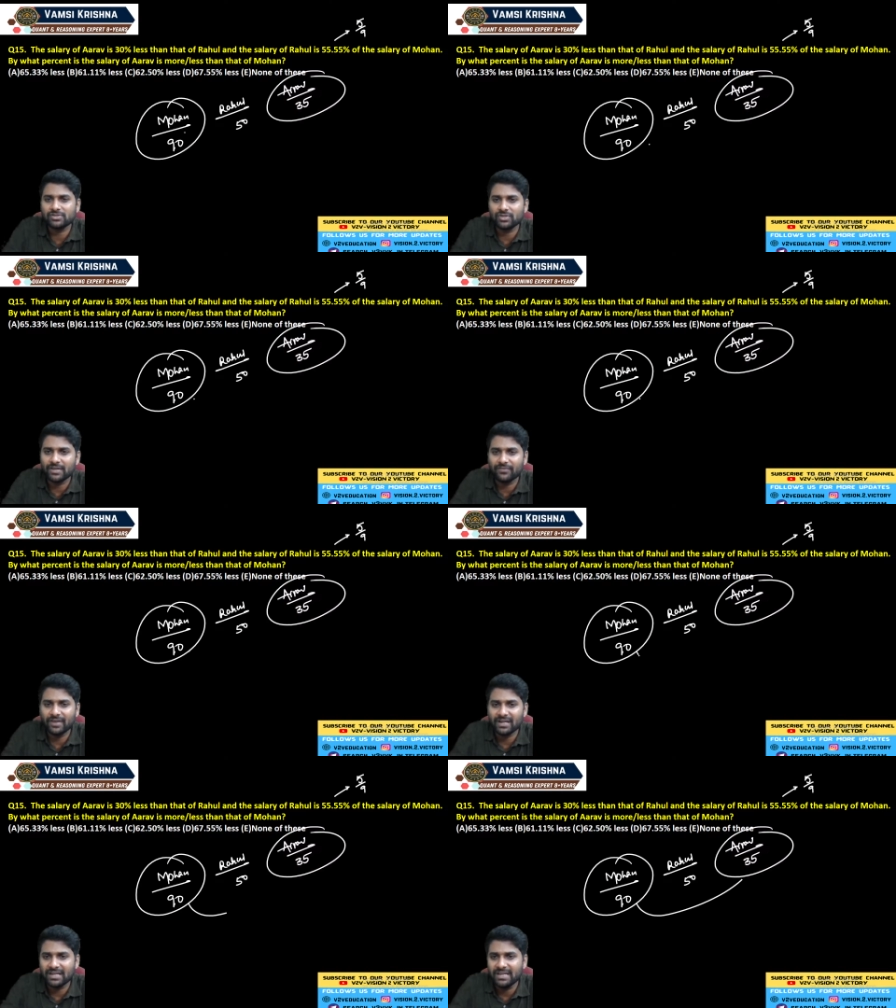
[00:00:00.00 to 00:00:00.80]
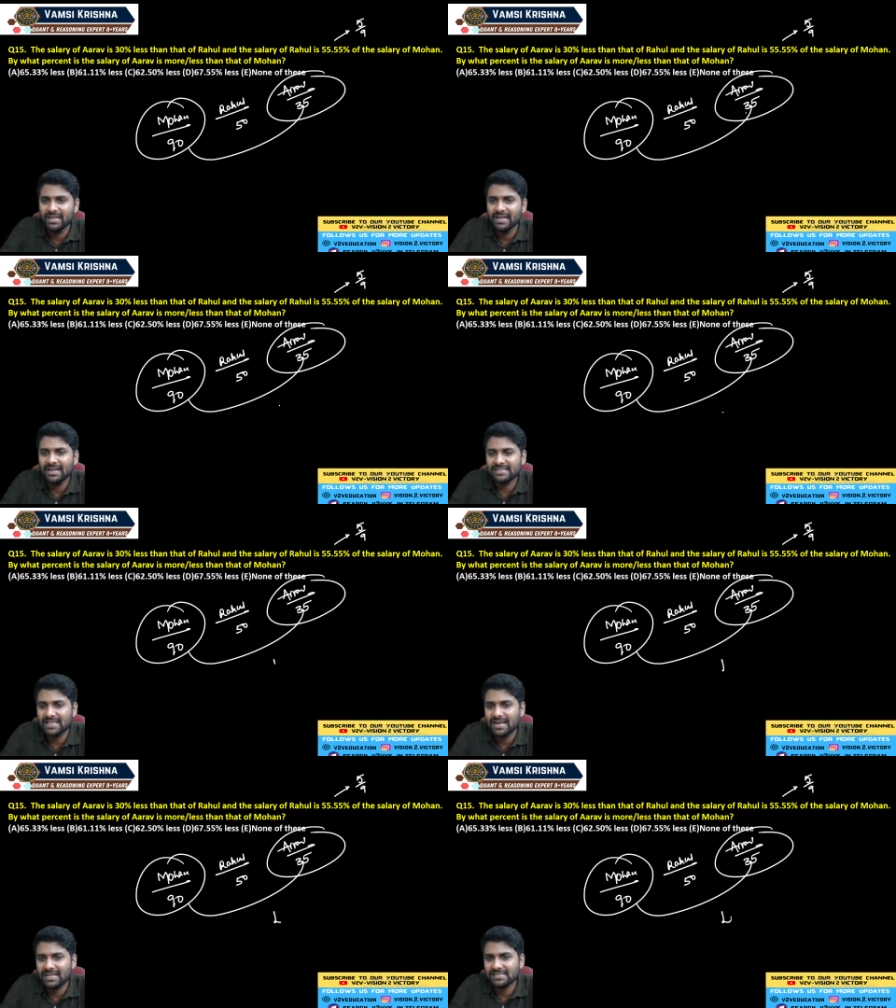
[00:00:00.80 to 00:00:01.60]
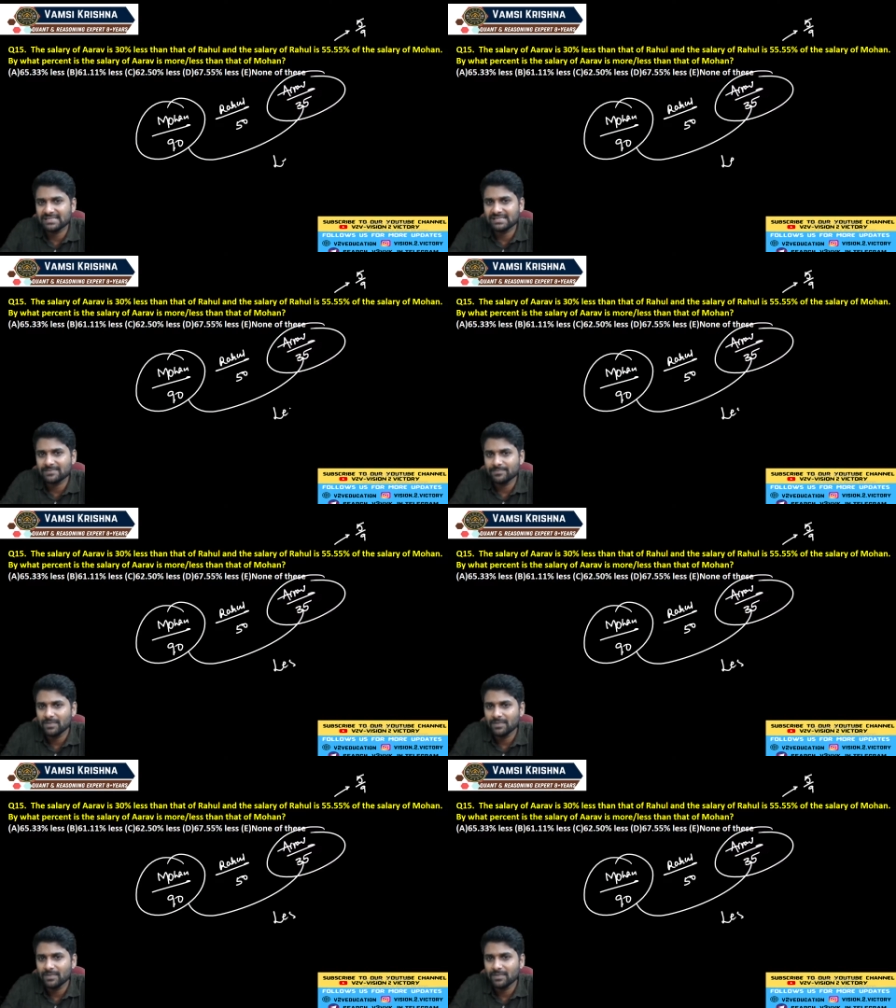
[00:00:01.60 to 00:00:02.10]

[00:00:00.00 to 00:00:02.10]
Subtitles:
So definitely it's a less.